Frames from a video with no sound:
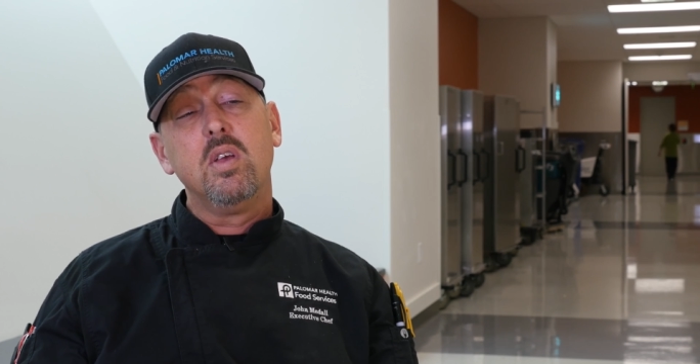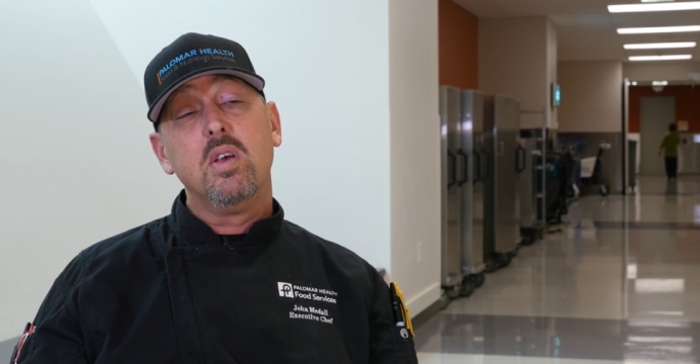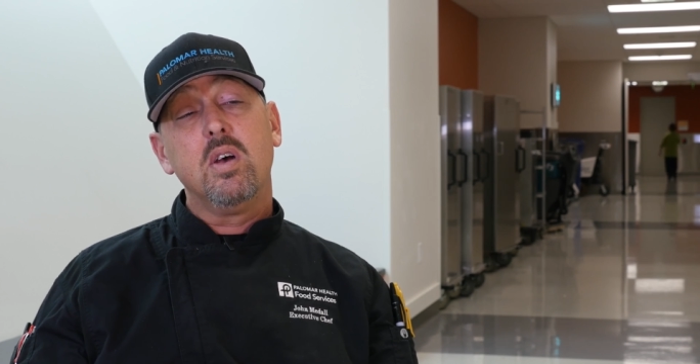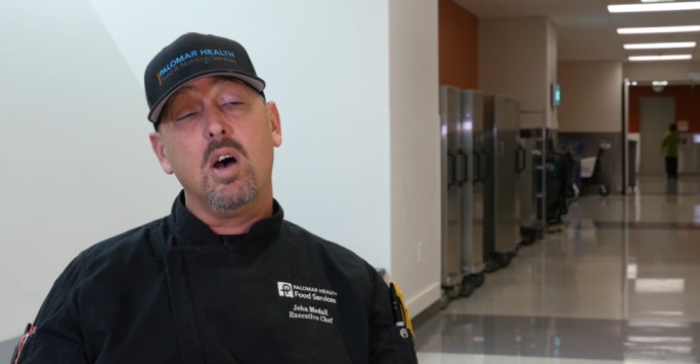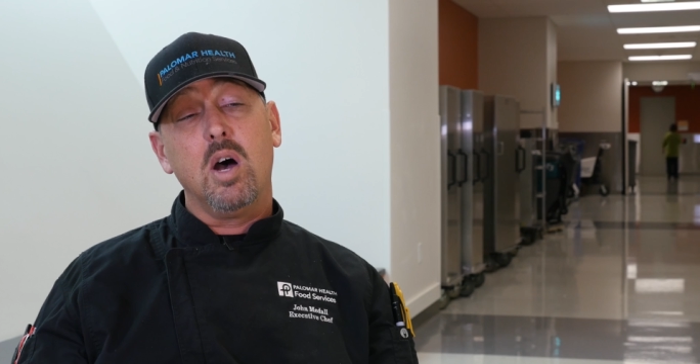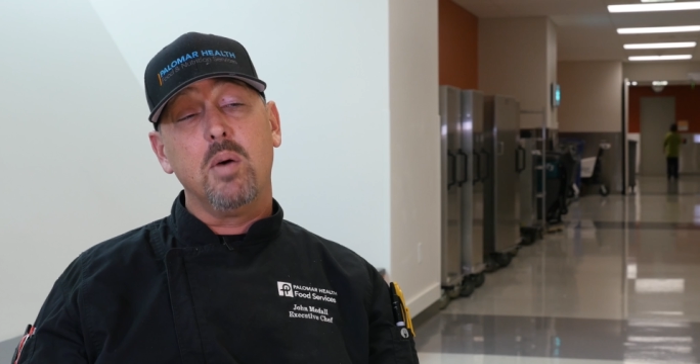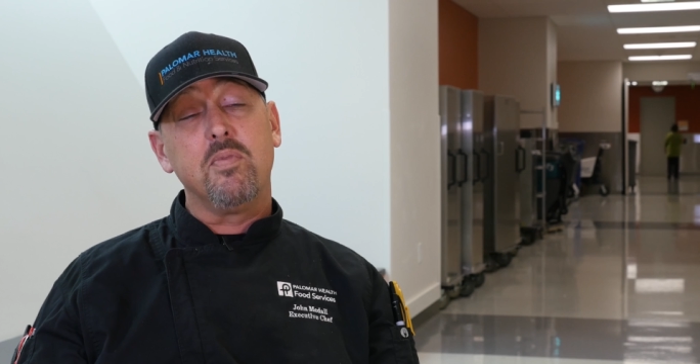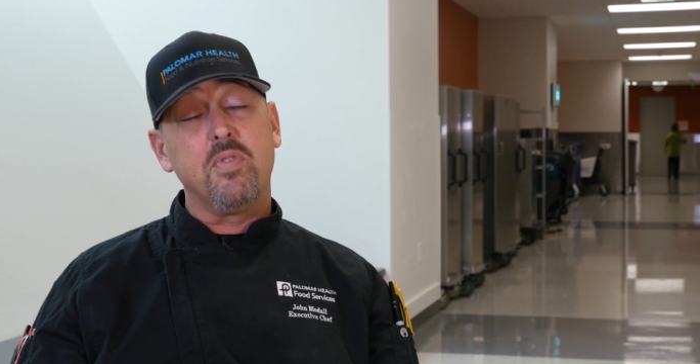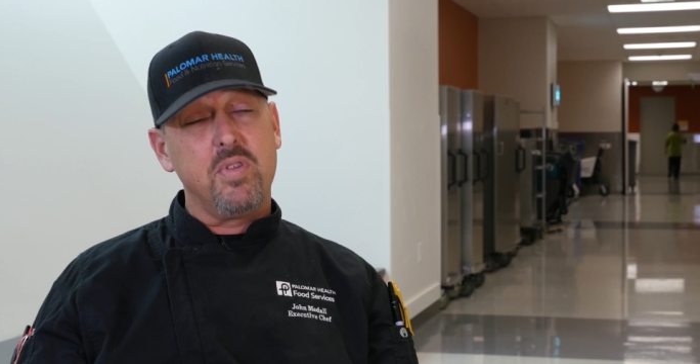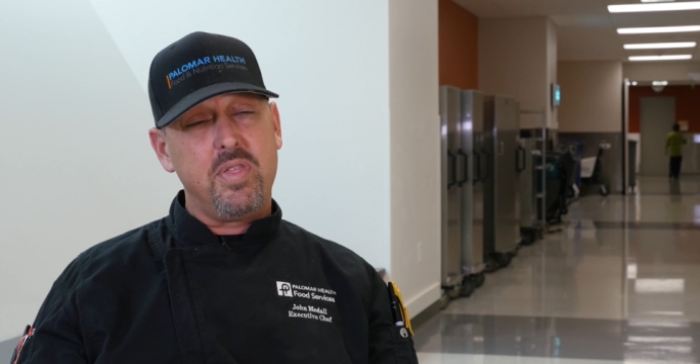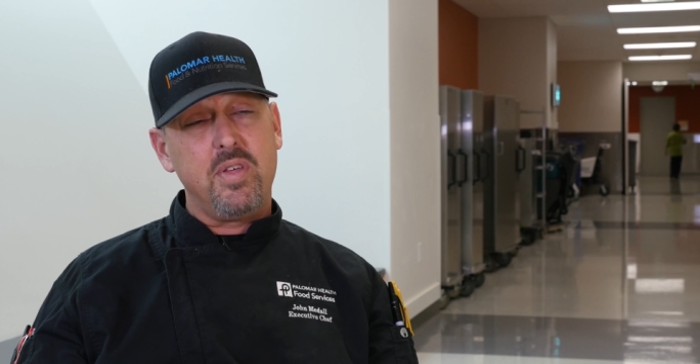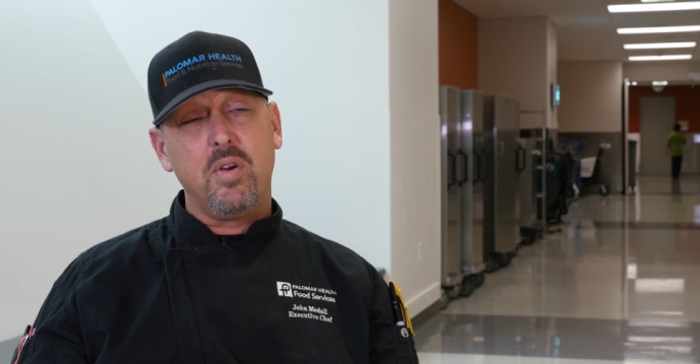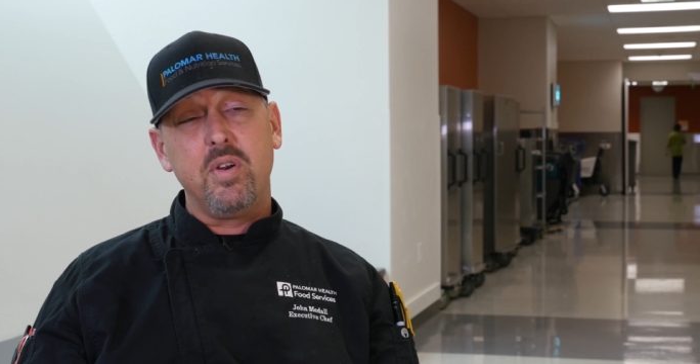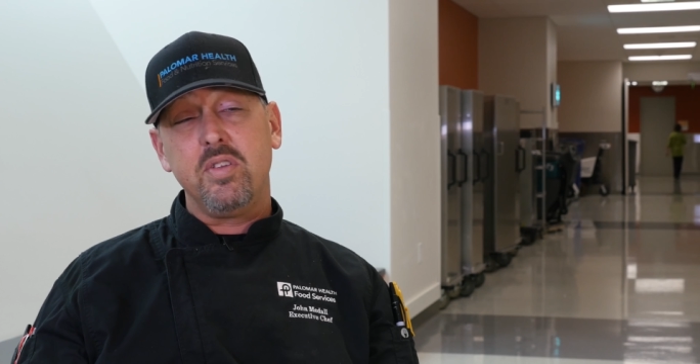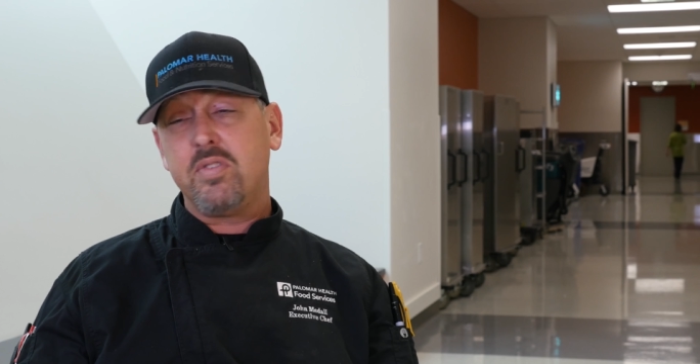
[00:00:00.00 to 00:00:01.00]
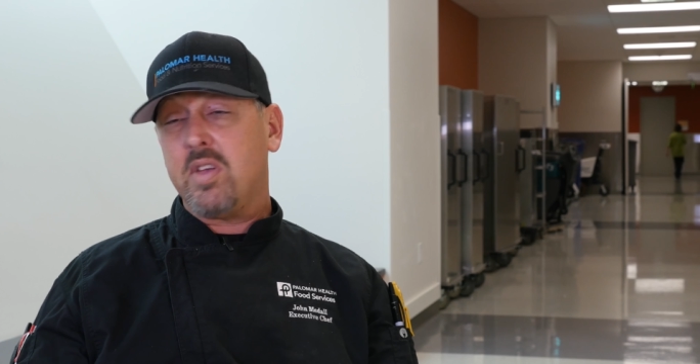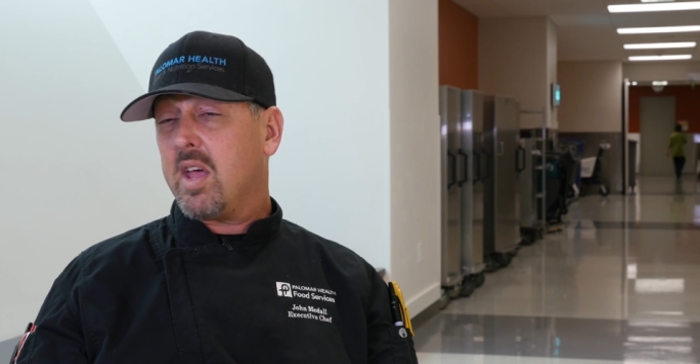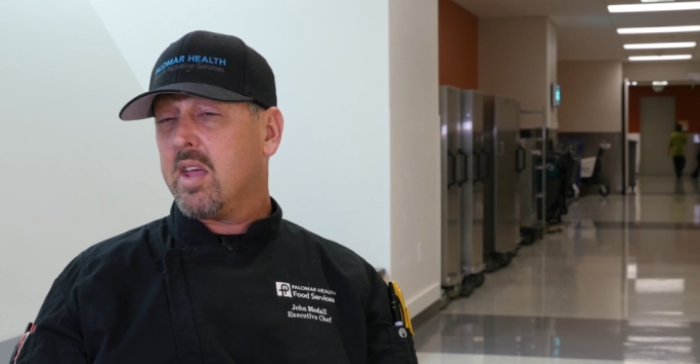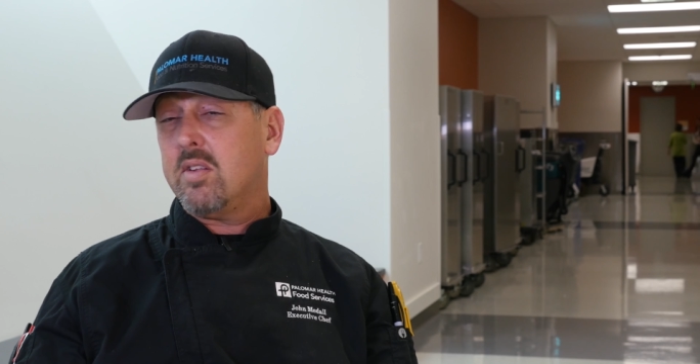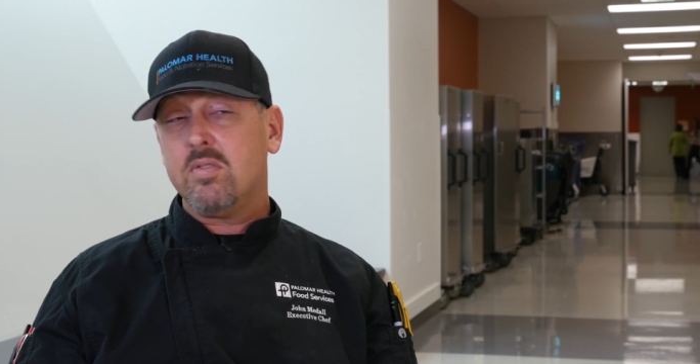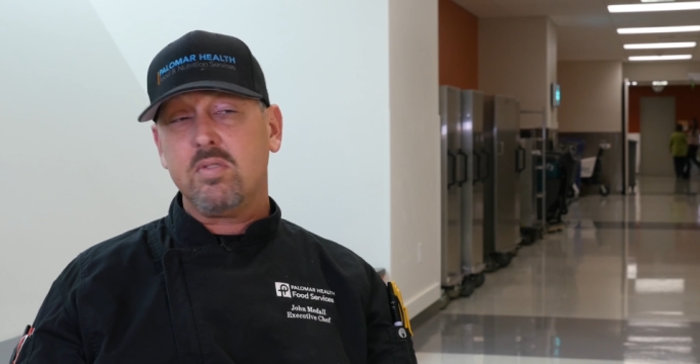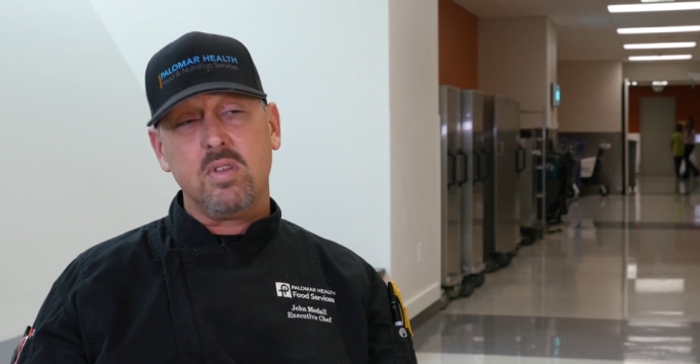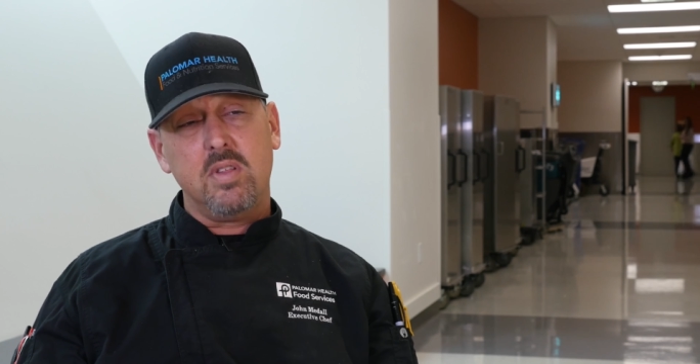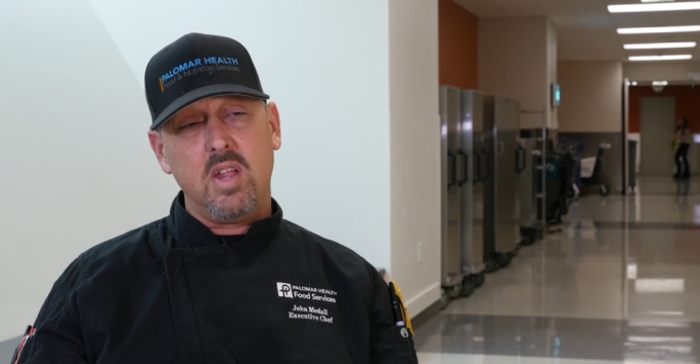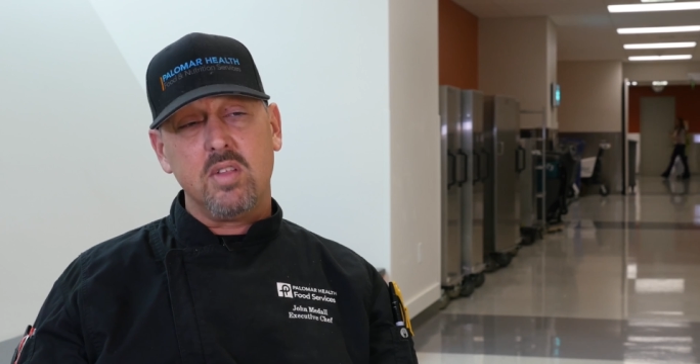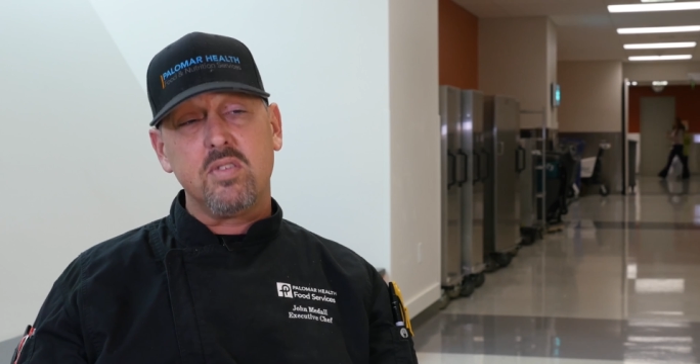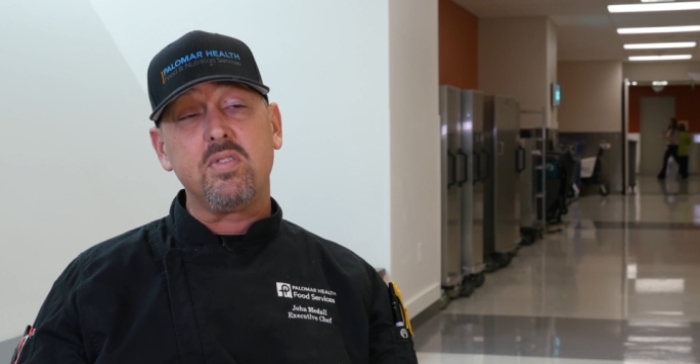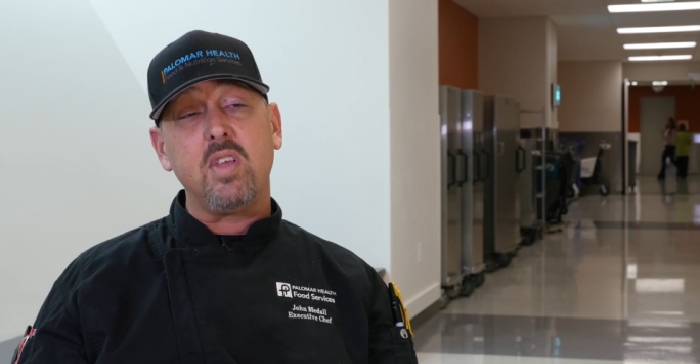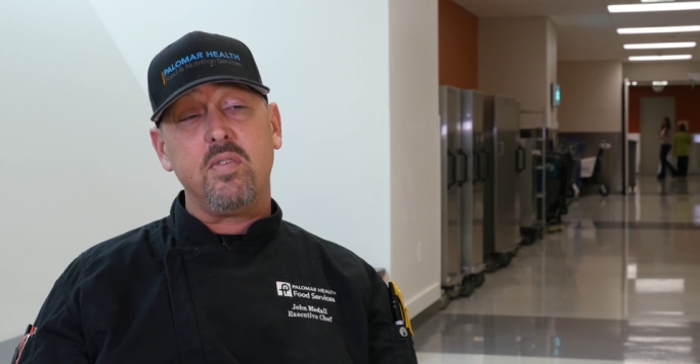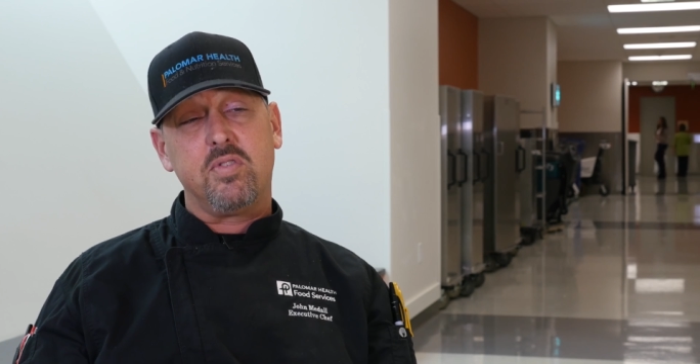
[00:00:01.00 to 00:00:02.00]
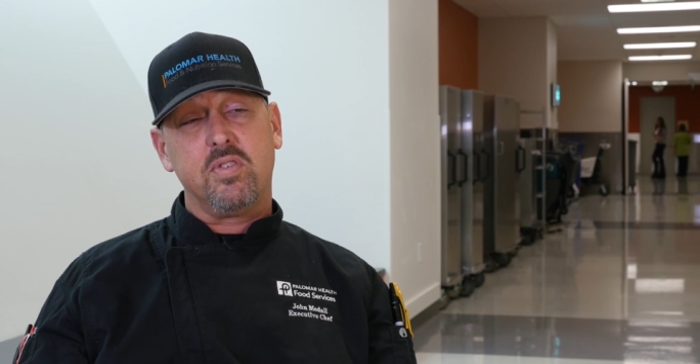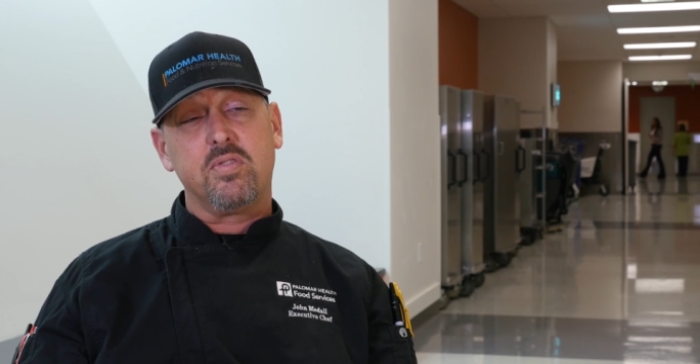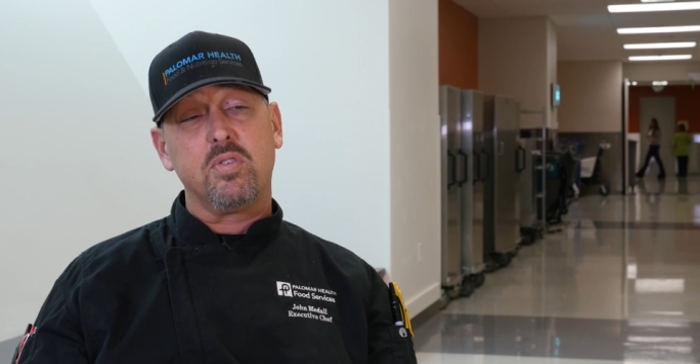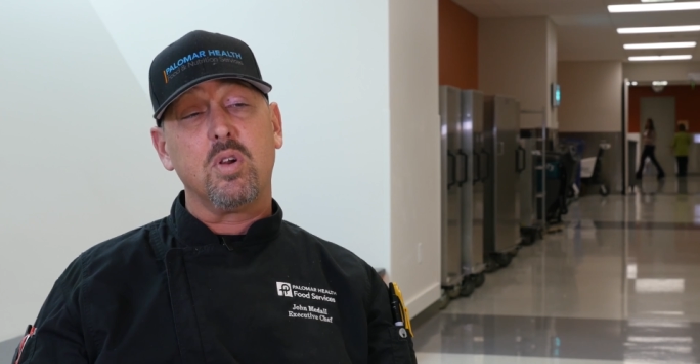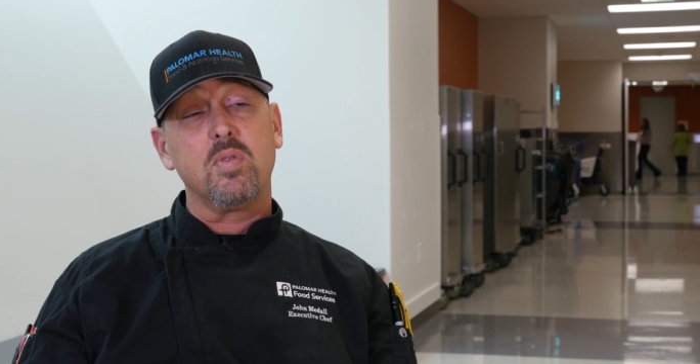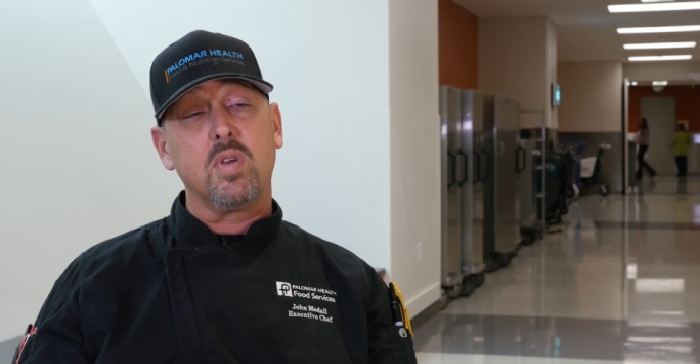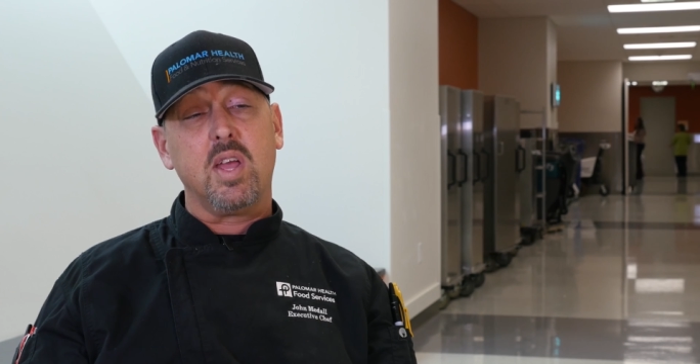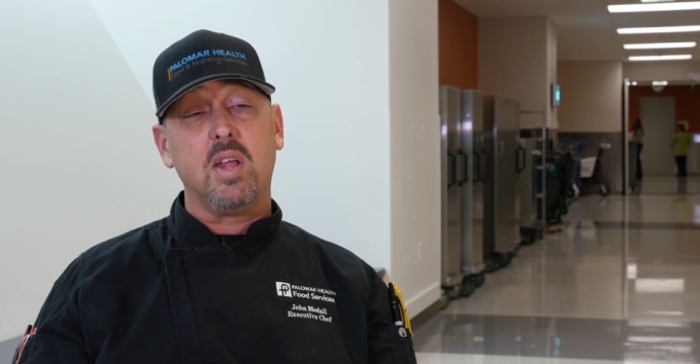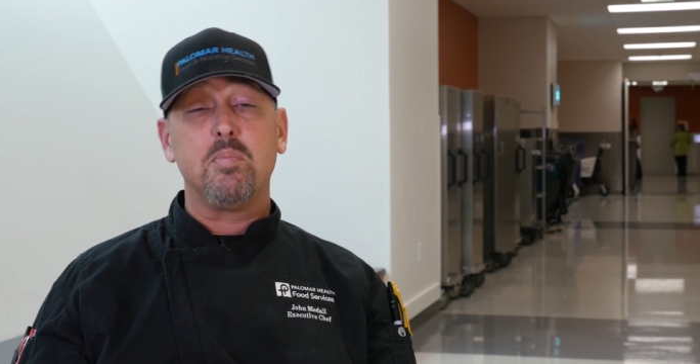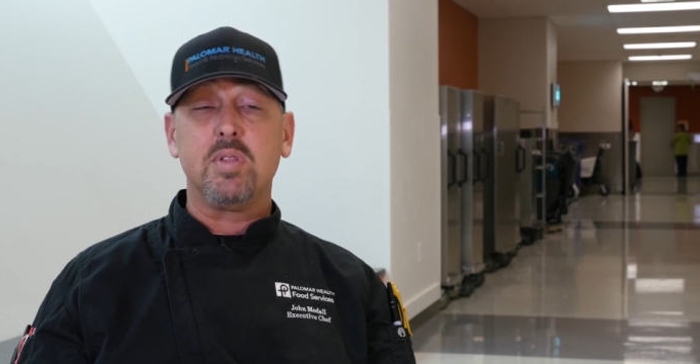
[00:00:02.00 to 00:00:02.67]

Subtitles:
for 30 seconds, and then it's safe to serve again.